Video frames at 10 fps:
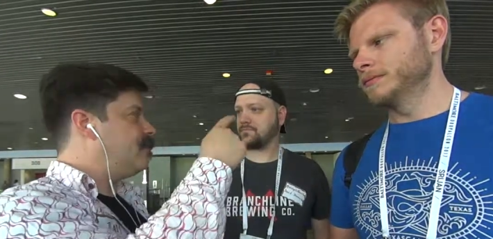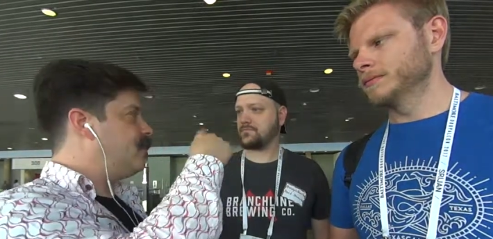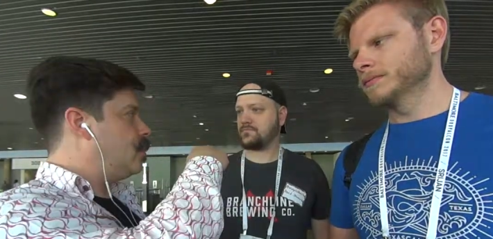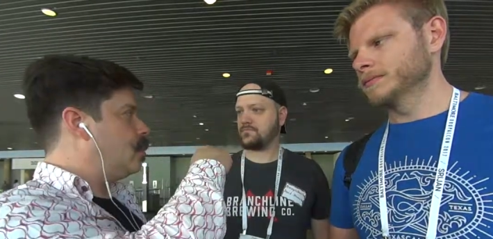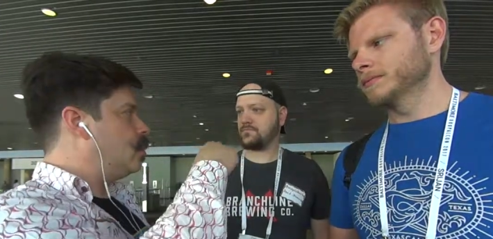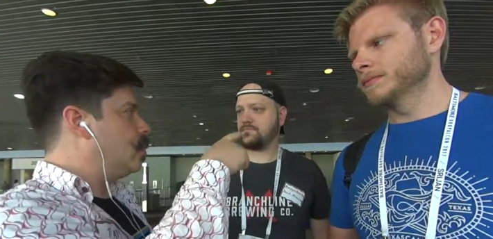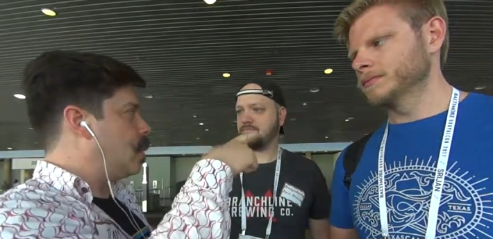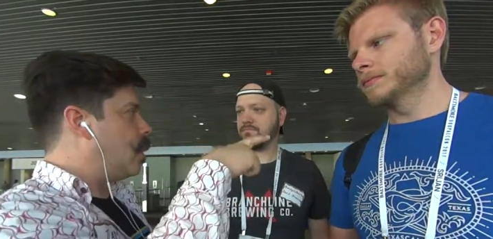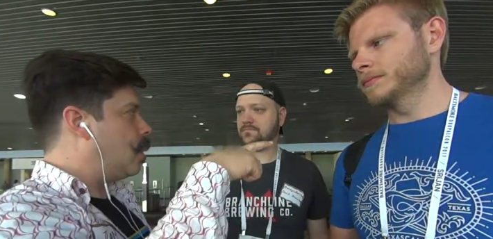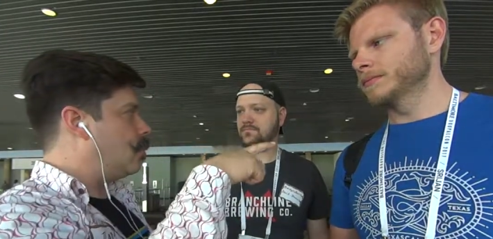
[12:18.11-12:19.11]
Speaker 1: of you
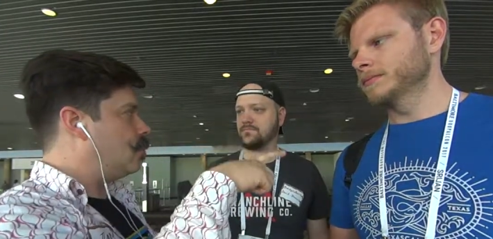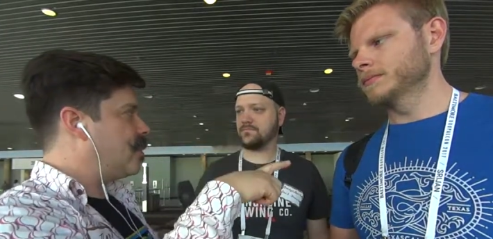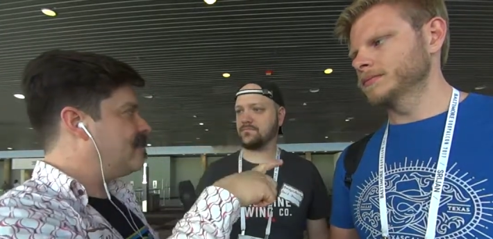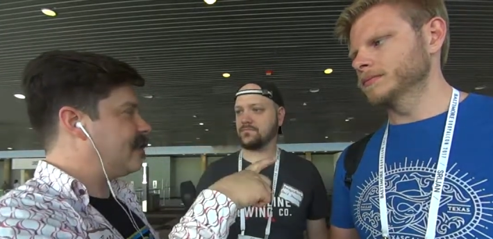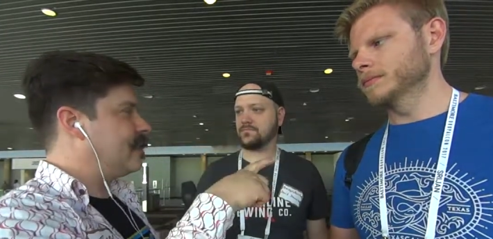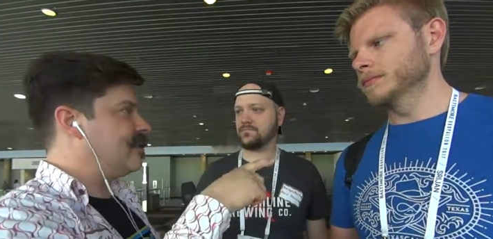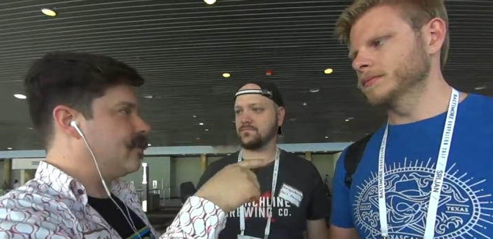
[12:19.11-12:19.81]
are recently